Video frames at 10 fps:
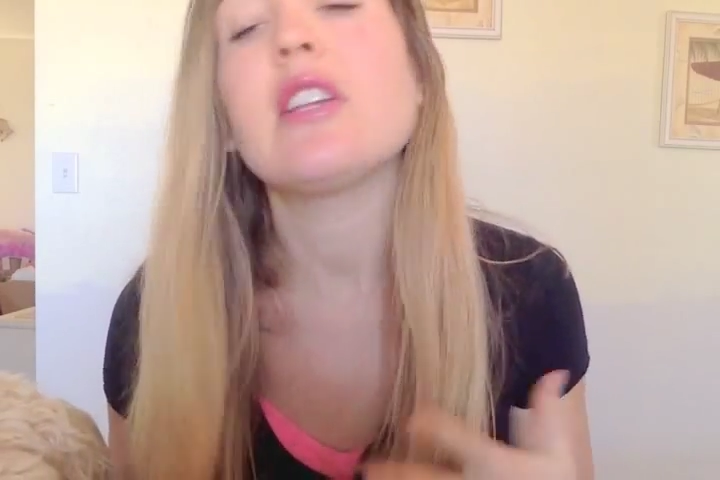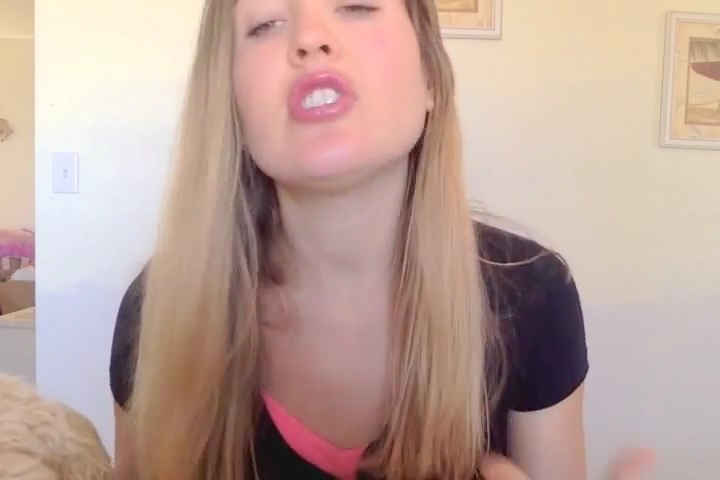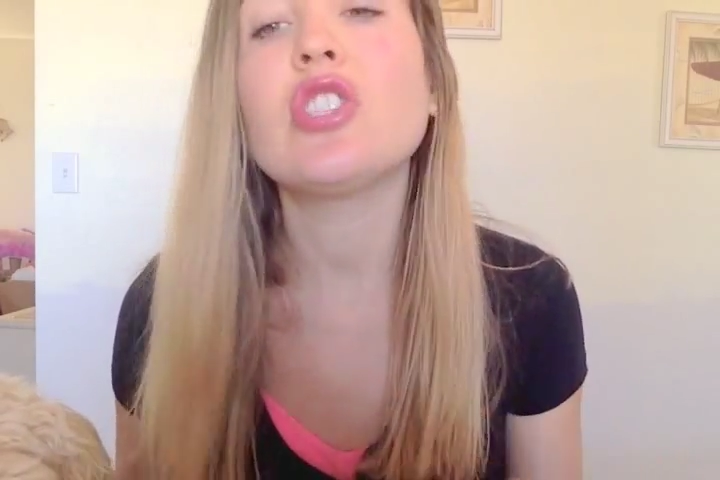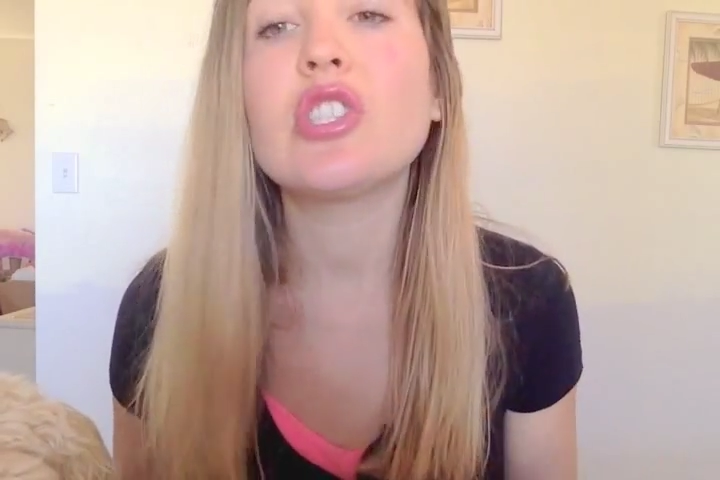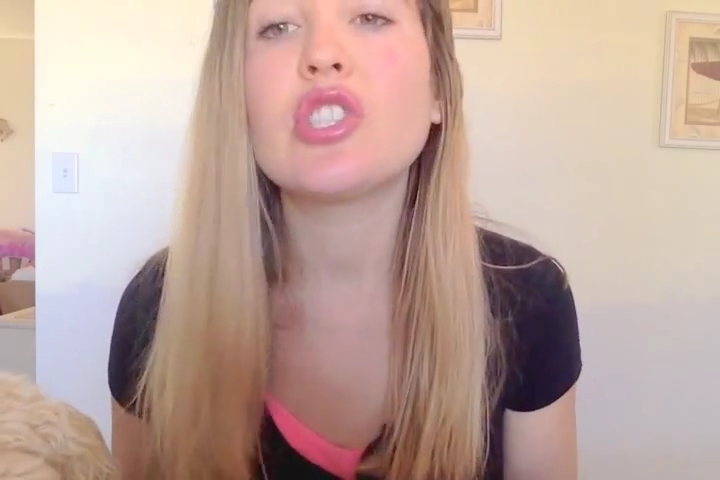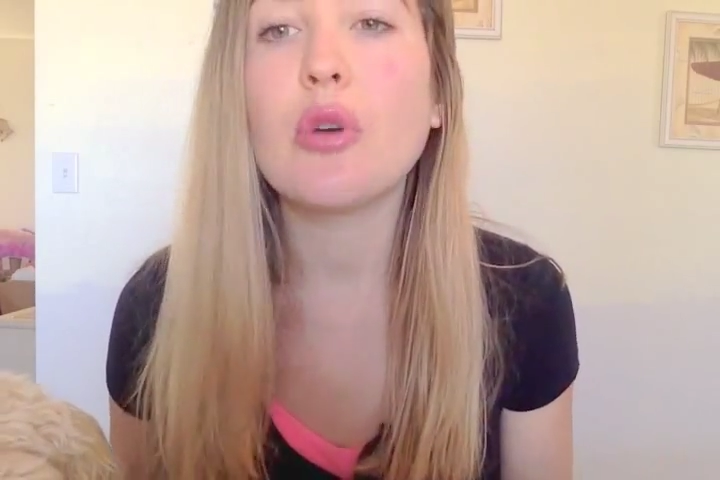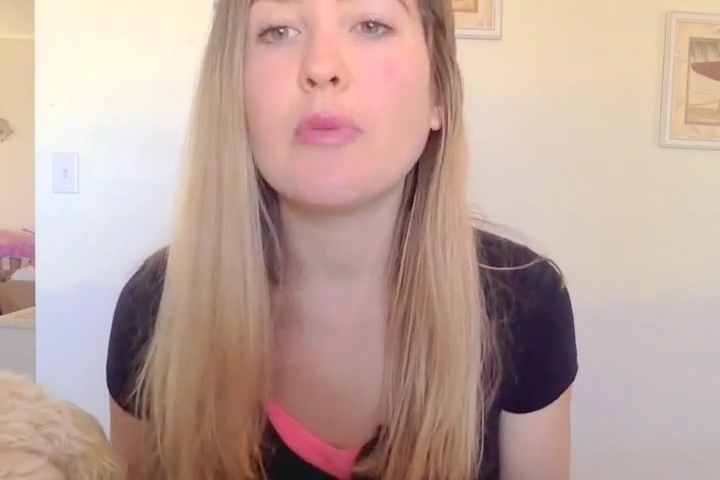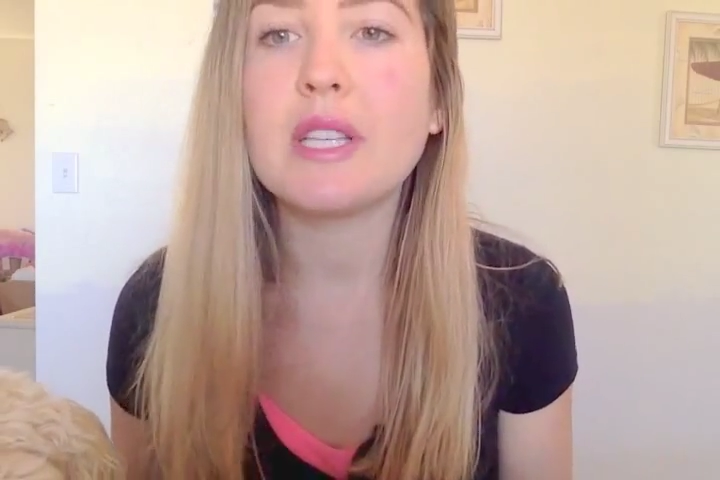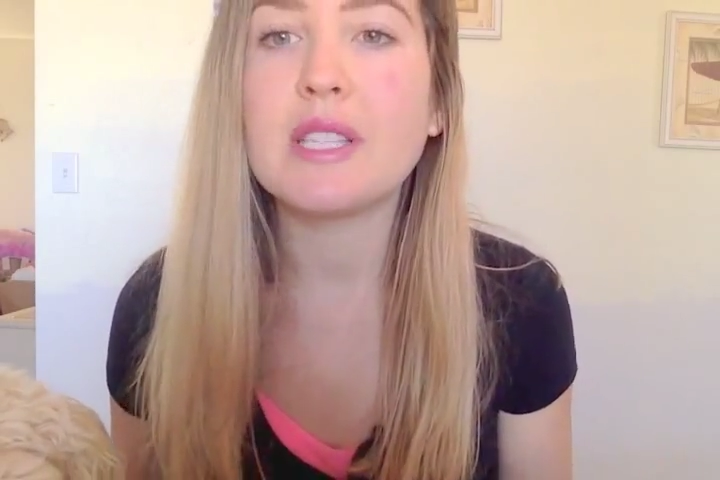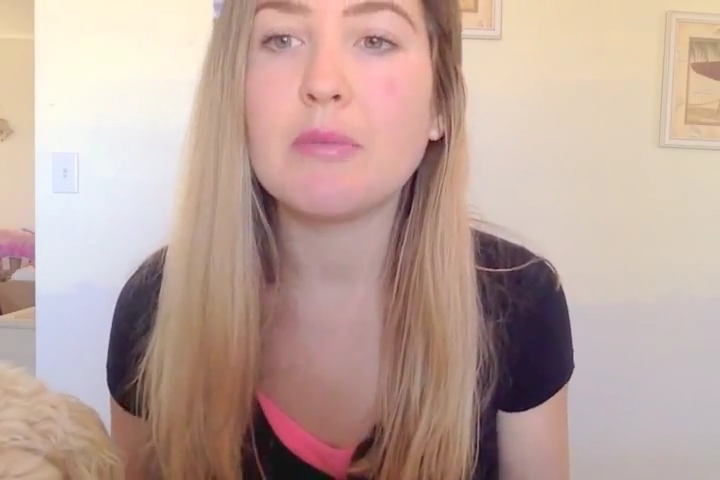There's just so
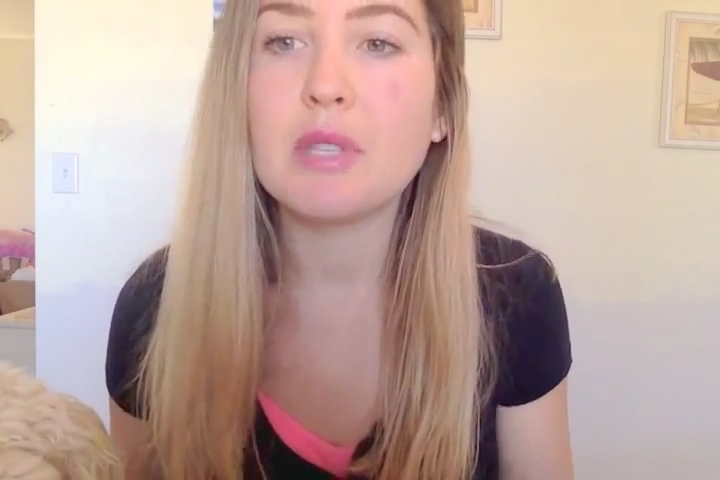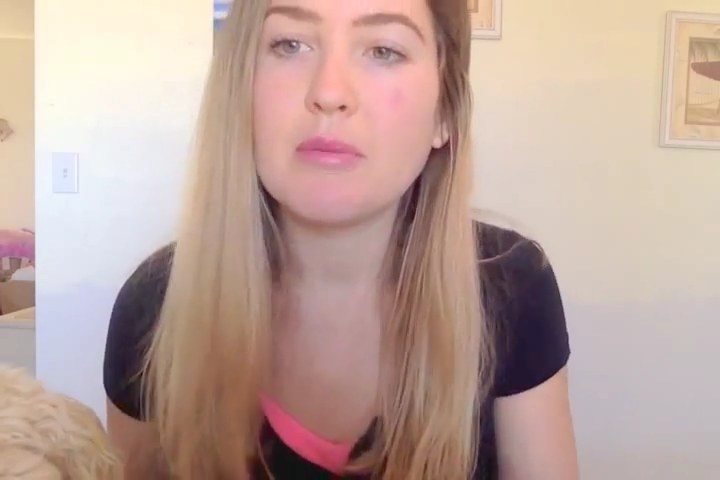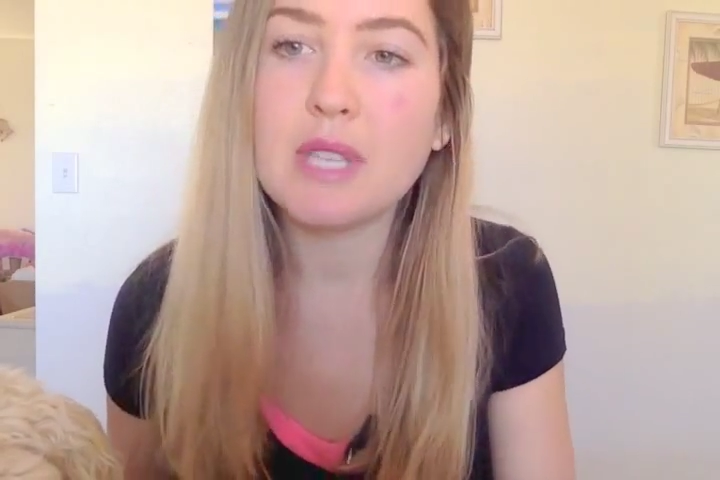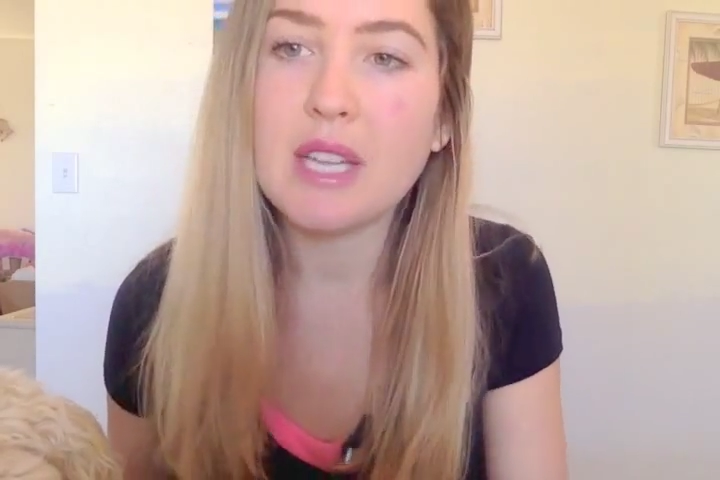many symptoms.